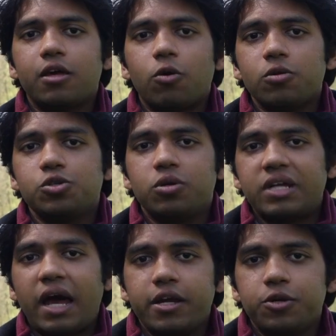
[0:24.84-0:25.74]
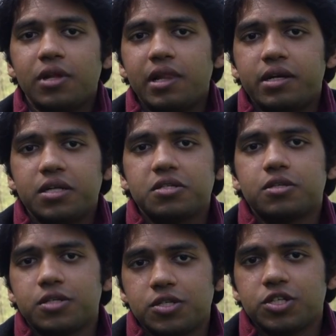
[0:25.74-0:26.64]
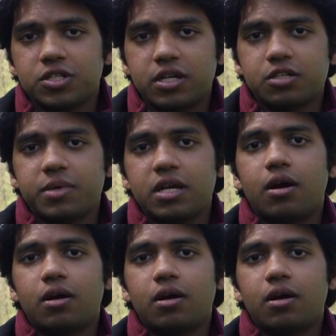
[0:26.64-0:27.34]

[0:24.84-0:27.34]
they're also tied to the latest research that is being